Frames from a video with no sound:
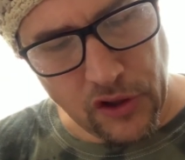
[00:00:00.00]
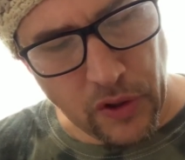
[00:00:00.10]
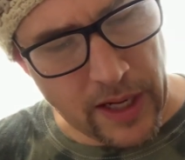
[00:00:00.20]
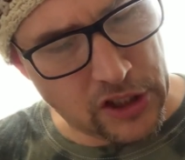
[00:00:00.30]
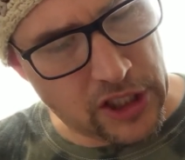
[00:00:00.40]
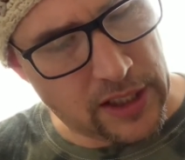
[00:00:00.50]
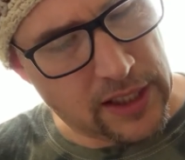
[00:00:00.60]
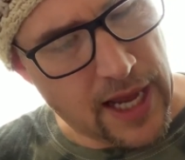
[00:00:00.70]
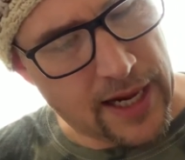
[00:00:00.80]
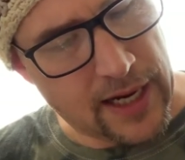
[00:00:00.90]

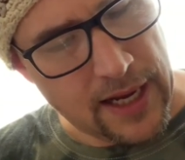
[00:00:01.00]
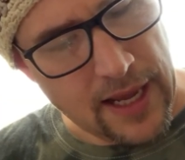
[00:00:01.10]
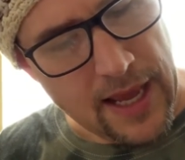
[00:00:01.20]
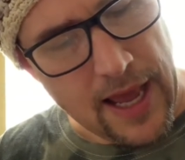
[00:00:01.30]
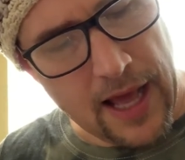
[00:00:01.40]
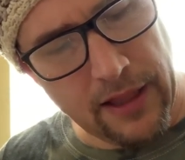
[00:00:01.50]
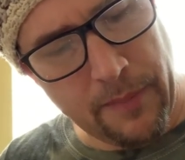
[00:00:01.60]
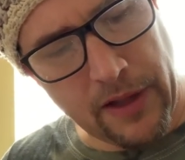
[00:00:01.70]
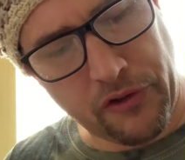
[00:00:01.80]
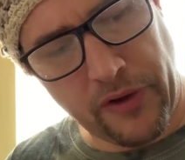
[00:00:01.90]
trenchant, and
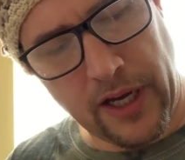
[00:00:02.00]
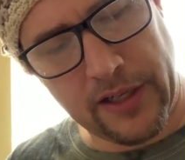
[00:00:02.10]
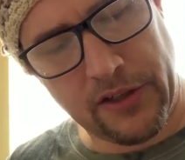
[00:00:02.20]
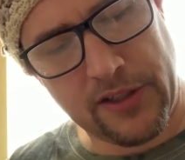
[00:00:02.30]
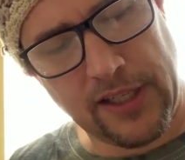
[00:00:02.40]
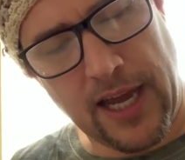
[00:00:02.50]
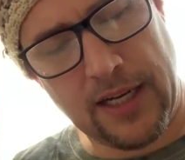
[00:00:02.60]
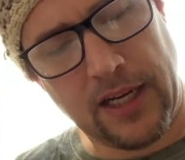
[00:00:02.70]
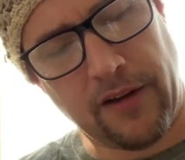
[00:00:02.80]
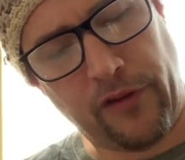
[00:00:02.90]
elementary
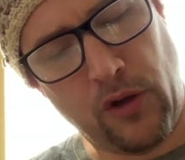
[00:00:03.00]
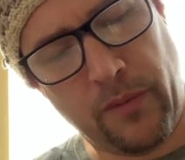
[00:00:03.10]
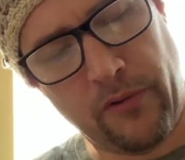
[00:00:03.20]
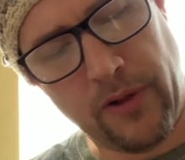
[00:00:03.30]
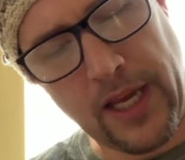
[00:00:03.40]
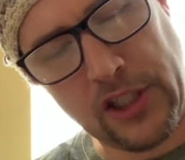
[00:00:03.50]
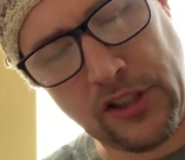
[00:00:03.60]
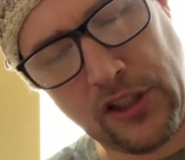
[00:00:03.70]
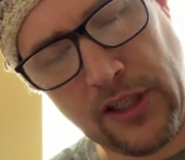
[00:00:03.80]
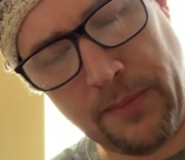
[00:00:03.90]
understanding of human
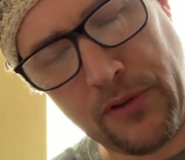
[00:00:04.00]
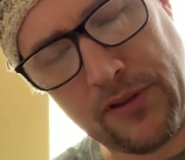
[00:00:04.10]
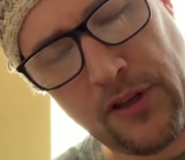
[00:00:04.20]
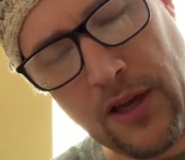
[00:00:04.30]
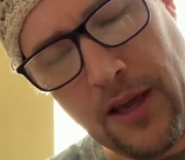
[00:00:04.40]
relationships,